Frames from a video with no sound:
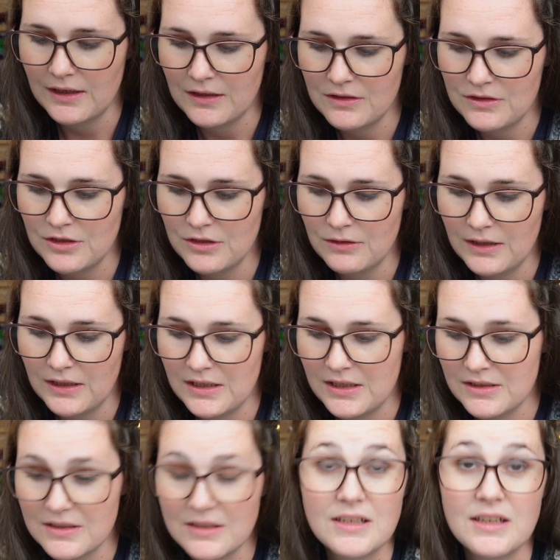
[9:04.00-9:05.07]
can do. And he
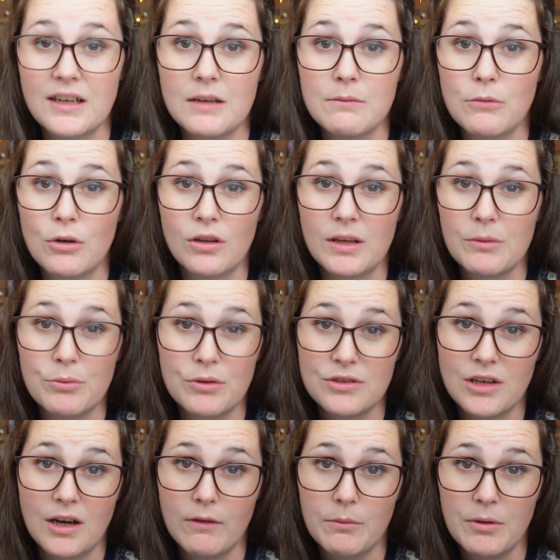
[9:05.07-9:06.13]
doesn't need any more like
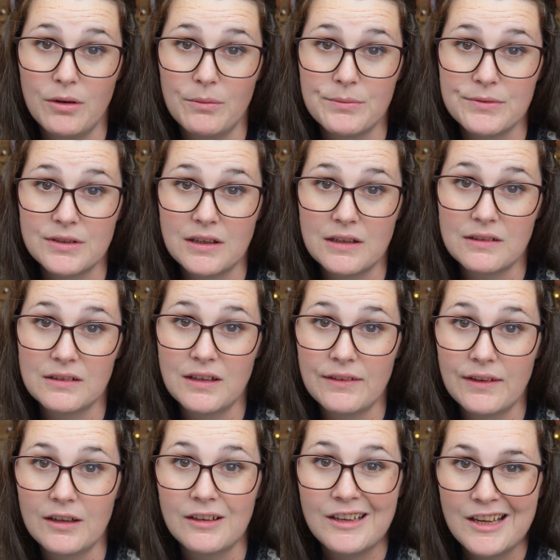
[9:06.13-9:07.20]
pajama bottoms or anything like
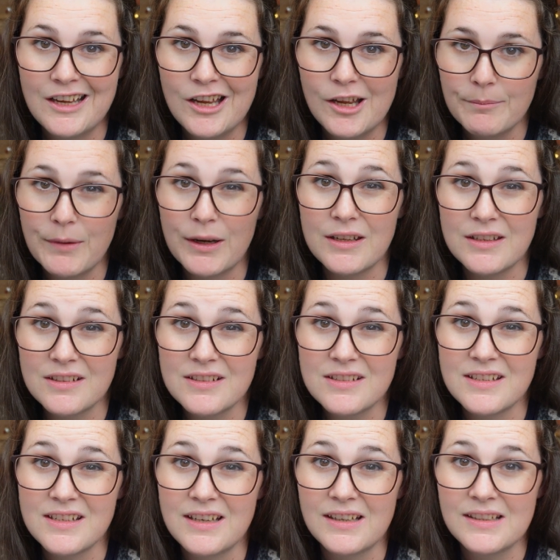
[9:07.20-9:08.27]
that. But he does
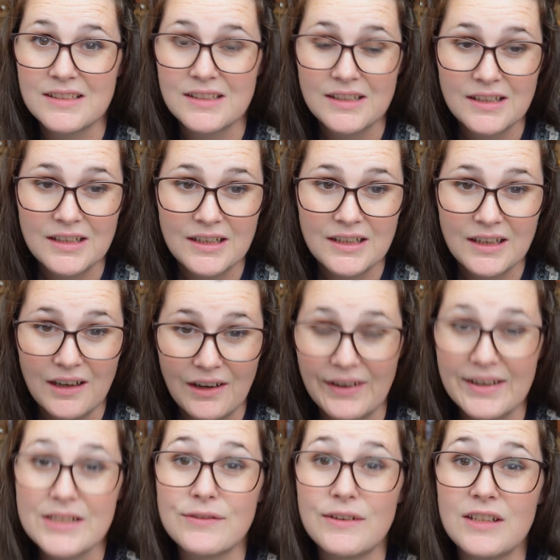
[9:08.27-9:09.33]
need a
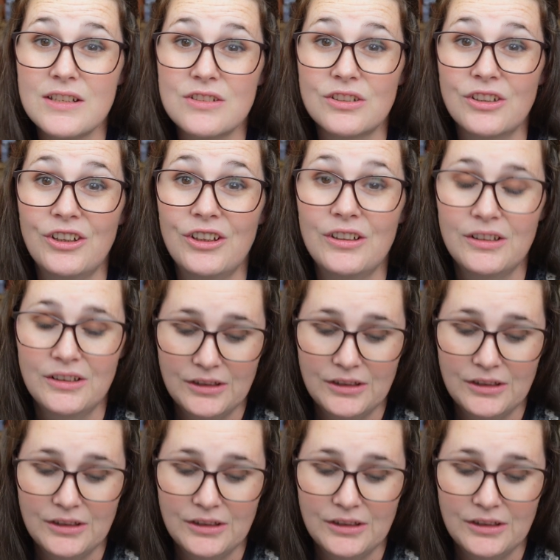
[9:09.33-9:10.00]
nice fitted shirt,